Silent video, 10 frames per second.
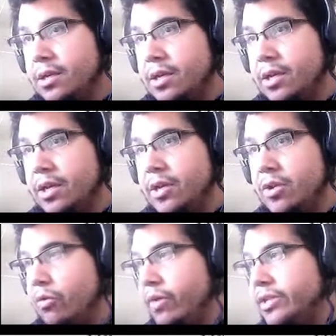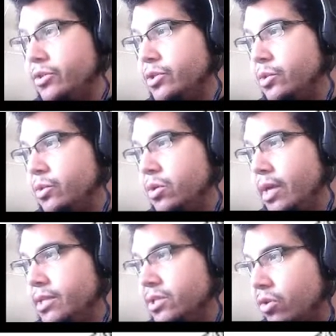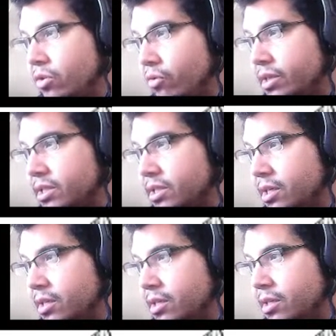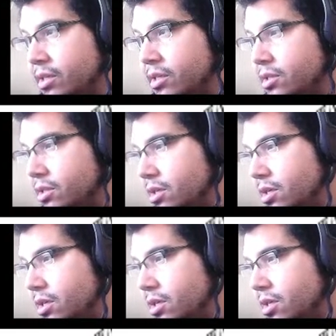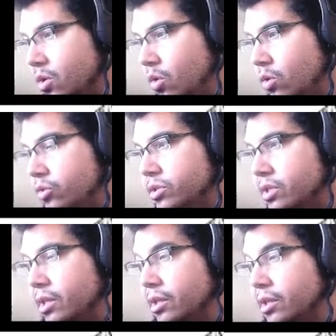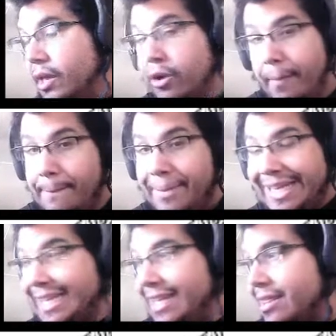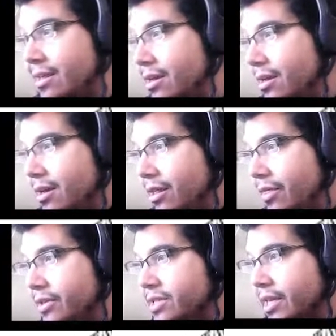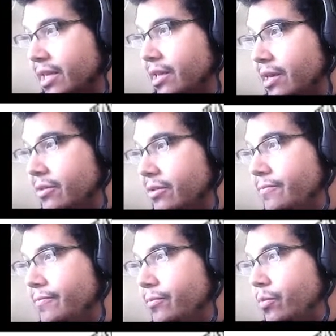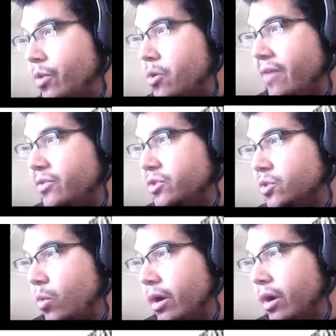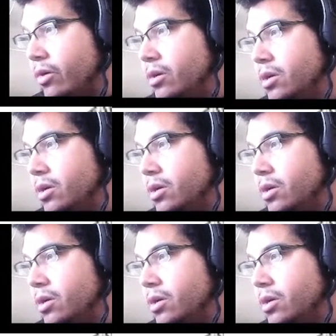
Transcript: Hit your eraser tool and start erasing these corners in the layer beneath the second layer where you have your square,